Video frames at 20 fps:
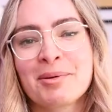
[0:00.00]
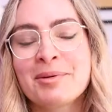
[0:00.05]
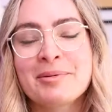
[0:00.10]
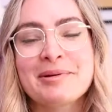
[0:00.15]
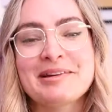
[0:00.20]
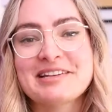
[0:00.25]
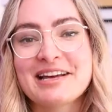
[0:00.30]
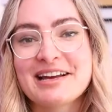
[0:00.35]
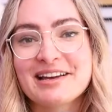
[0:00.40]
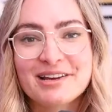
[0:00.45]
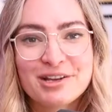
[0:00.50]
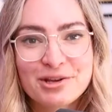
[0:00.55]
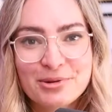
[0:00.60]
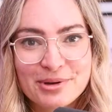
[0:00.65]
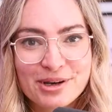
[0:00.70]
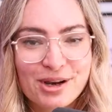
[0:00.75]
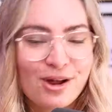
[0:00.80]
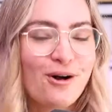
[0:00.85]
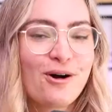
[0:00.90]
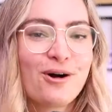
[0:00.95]
I'm going to be taking
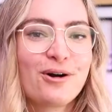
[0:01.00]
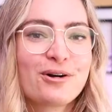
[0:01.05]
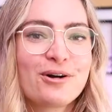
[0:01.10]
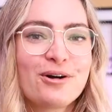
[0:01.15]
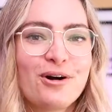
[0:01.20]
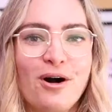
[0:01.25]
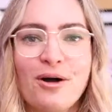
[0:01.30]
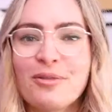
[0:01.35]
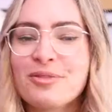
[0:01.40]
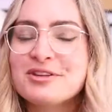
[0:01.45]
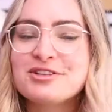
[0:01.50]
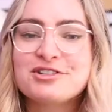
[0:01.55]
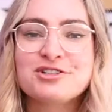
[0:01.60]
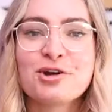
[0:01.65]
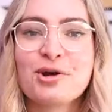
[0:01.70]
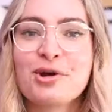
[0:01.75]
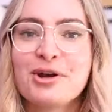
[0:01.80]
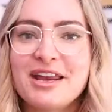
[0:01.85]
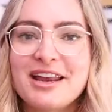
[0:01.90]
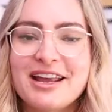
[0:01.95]
you along on this
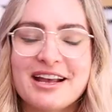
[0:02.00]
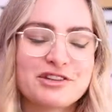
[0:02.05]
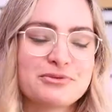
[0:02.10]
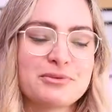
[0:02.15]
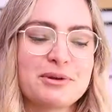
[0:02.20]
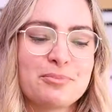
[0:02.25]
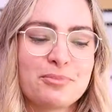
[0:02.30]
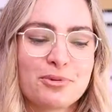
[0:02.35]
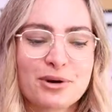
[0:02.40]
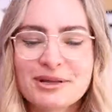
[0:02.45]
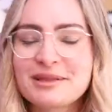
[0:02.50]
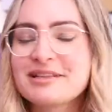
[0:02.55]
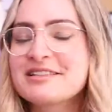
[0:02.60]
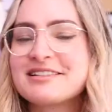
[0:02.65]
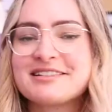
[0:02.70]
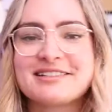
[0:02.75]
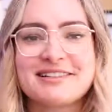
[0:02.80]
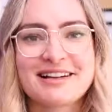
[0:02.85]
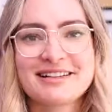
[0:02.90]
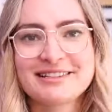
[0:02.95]
journey as we bring
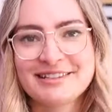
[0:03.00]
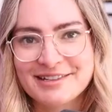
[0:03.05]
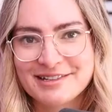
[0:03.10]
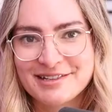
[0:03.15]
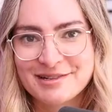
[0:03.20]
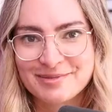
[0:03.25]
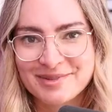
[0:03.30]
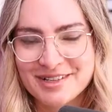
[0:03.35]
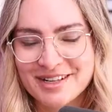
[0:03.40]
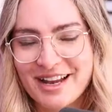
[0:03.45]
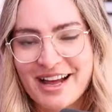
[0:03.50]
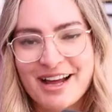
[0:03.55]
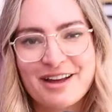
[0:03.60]
this design system to